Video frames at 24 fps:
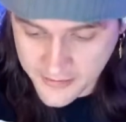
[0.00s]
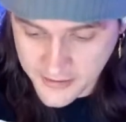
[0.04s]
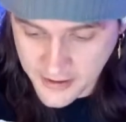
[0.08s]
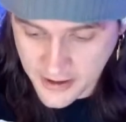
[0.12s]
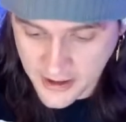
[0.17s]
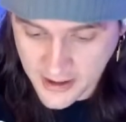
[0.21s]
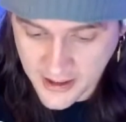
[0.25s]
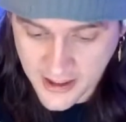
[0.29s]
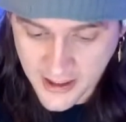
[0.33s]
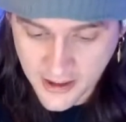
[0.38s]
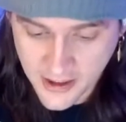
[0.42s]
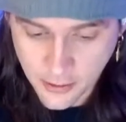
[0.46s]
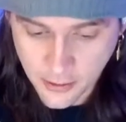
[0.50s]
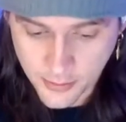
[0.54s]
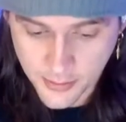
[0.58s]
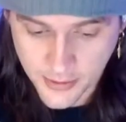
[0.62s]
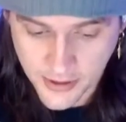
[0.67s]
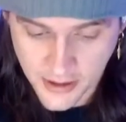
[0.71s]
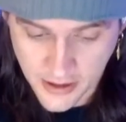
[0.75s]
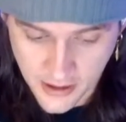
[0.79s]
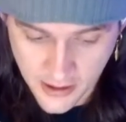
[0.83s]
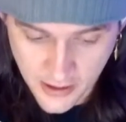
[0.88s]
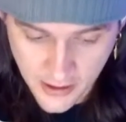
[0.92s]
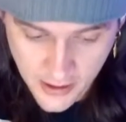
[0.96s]
going to kill
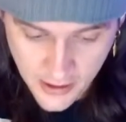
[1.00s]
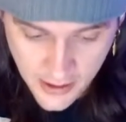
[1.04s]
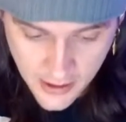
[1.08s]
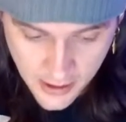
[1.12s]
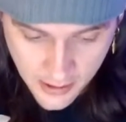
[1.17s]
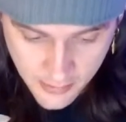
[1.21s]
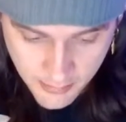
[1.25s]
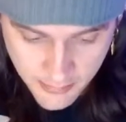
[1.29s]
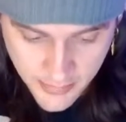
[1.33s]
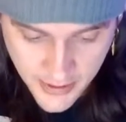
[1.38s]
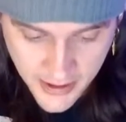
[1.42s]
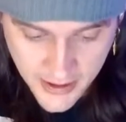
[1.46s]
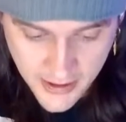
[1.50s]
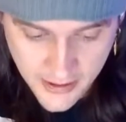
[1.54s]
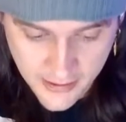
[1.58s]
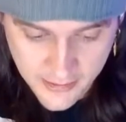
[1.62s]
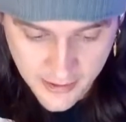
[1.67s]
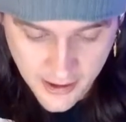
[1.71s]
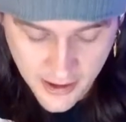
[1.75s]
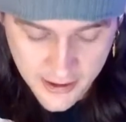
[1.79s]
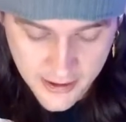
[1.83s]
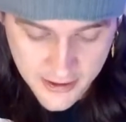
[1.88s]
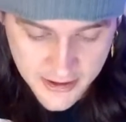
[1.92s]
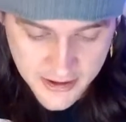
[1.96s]
me. But
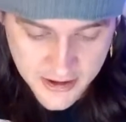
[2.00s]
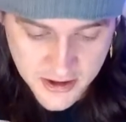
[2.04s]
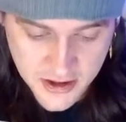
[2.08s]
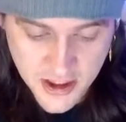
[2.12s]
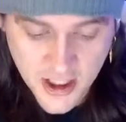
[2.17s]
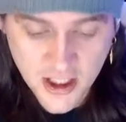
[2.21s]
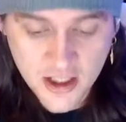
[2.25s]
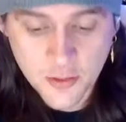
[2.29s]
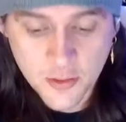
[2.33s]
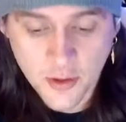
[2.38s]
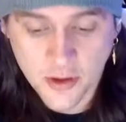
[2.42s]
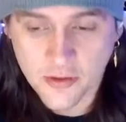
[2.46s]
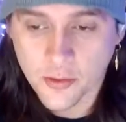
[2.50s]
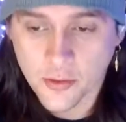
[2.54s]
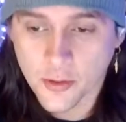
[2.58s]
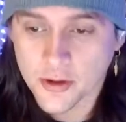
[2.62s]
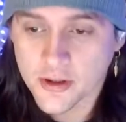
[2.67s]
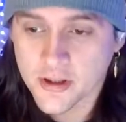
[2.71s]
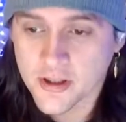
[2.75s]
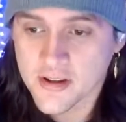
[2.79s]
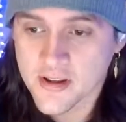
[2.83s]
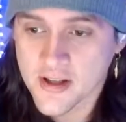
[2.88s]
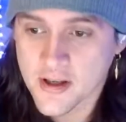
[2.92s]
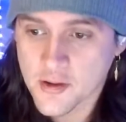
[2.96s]
luckily it's January
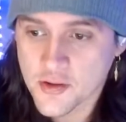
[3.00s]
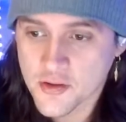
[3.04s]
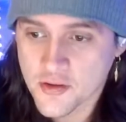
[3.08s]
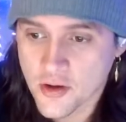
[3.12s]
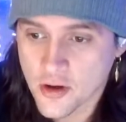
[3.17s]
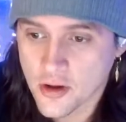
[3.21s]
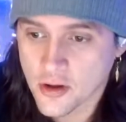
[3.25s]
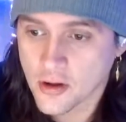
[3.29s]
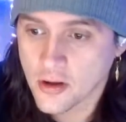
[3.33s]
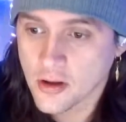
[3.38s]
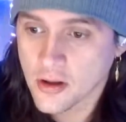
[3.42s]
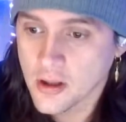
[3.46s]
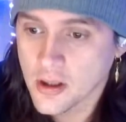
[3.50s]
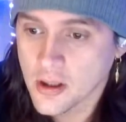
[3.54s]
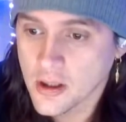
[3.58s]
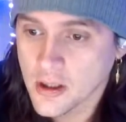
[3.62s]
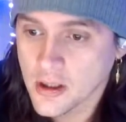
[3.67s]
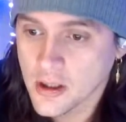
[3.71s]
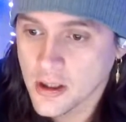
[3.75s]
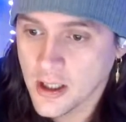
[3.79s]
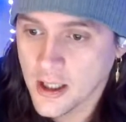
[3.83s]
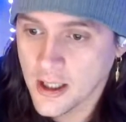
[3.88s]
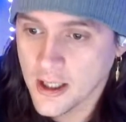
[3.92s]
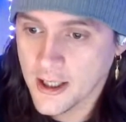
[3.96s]
14th. I was wrong.
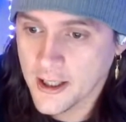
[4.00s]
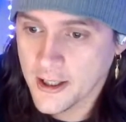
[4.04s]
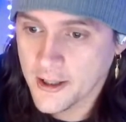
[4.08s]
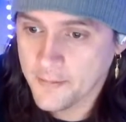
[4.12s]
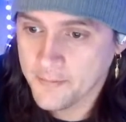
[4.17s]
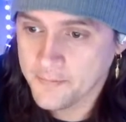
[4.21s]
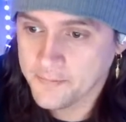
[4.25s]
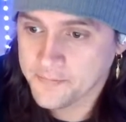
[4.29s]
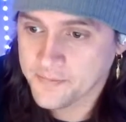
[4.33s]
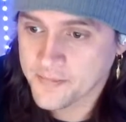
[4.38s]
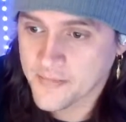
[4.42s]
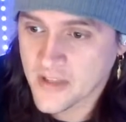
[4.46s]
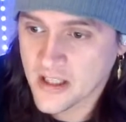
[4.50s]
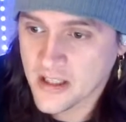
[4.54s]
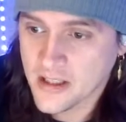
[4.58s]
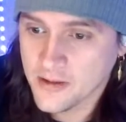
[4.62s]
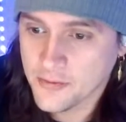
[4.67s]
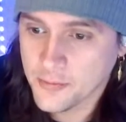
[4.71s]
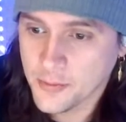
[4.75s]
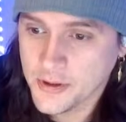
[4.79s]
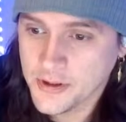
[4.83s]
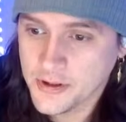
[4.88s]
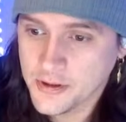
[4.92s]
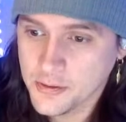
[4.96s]
If
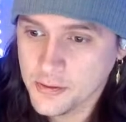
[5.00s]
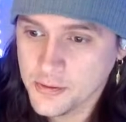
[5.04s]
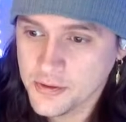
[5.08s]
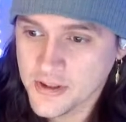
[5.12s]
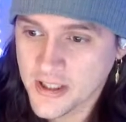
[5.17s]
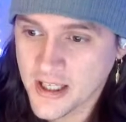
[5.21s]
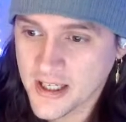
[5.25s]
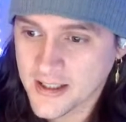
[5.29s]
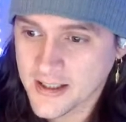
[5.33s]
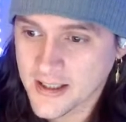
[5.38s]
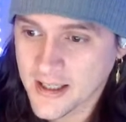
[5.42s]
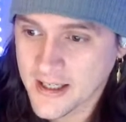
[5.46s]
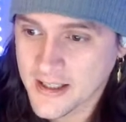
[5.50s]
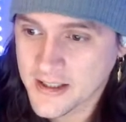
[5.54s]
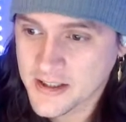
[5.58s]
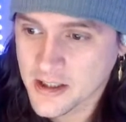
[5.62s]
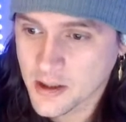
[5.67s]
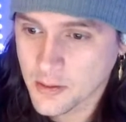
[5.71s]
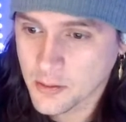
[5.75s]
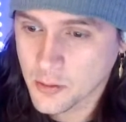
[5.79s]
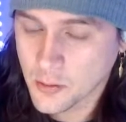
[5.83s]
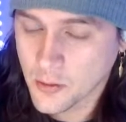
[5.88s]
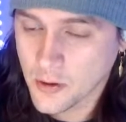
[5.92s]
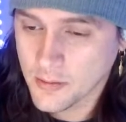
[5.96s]
we do sack Ainge, I
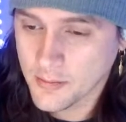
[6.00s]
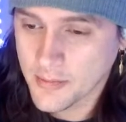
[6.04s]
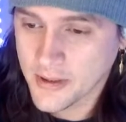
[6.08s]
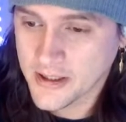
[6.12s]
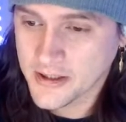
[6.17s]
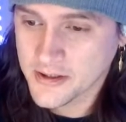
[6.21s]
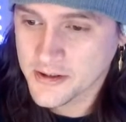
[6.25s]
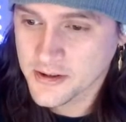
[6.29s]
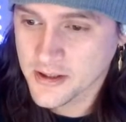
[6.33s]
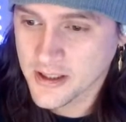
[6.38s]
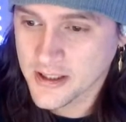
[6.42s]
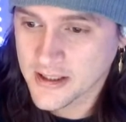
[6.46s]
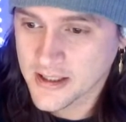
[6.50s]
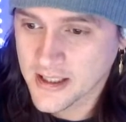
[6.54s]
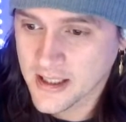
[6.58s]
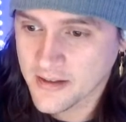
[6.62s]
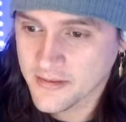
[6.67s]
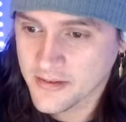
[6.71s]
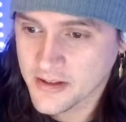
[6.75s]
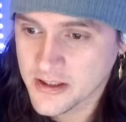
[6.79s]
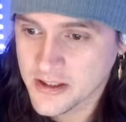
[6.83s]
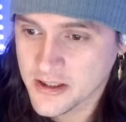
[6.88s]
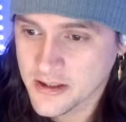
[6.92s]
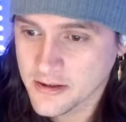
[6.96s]
would want a manager like
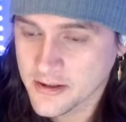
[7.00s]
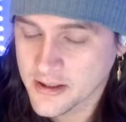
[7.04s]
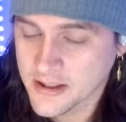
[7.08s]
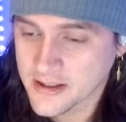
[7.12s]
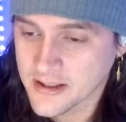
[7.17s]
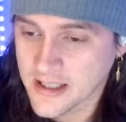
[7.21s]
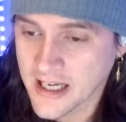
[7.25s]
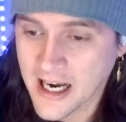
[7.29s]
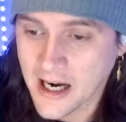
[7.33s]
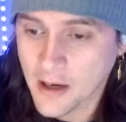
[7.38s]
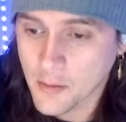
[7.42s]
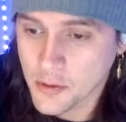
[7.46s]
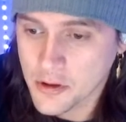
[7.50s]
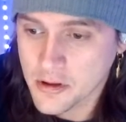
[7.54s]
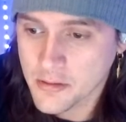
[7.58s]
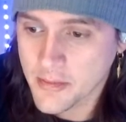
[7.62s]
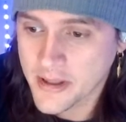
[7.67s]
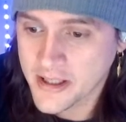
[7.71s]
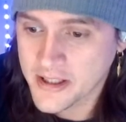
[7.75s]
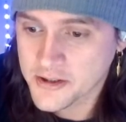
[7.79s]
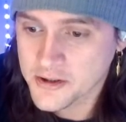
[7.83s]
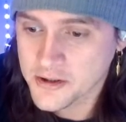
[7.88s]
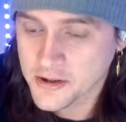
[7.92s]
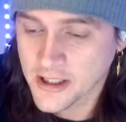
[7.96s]
Kevin Dearden. I want a
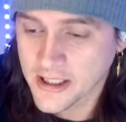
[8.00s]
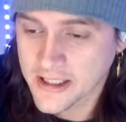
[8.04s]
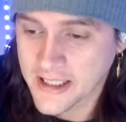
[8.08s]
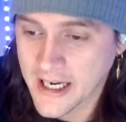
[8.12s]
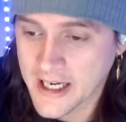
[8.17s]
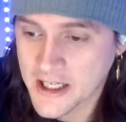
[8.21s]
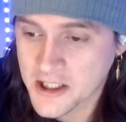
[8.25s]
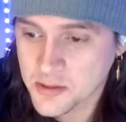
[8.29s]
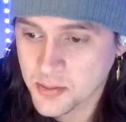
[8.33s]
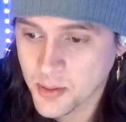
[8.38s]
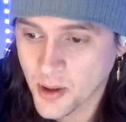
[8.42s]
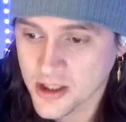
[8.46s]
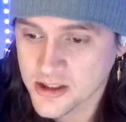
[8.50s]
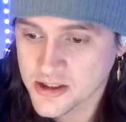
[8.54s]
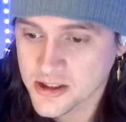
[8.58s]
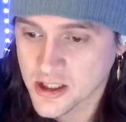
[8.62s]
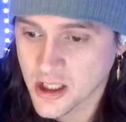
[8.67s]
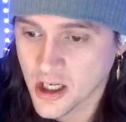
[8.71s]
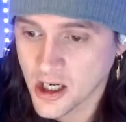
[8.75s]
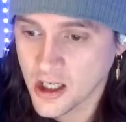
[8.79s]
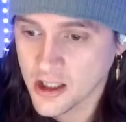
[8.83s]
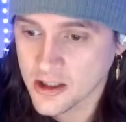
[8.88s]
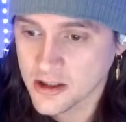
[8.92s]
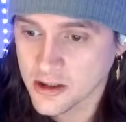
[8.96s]
manager like Ainge
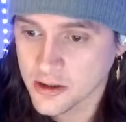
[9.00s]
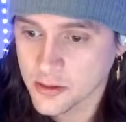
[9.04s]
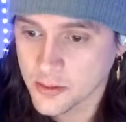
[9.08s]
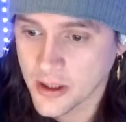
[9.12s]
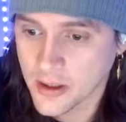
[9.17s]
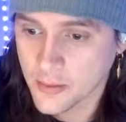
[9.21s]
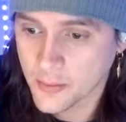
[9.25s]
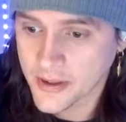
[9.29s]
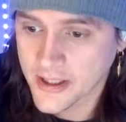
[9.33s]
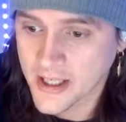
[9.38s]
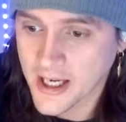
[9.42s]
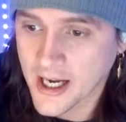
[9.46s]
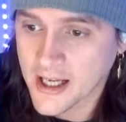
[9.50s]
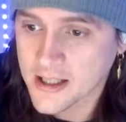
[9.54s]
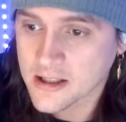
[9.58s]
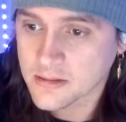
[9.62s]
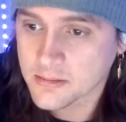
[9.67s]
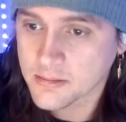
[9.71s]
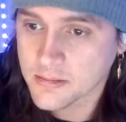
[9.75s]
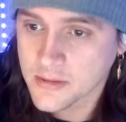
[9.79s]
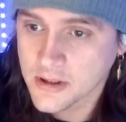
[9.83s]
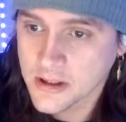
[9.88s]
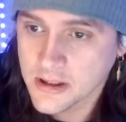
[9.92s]
Postecoglou, and we got him.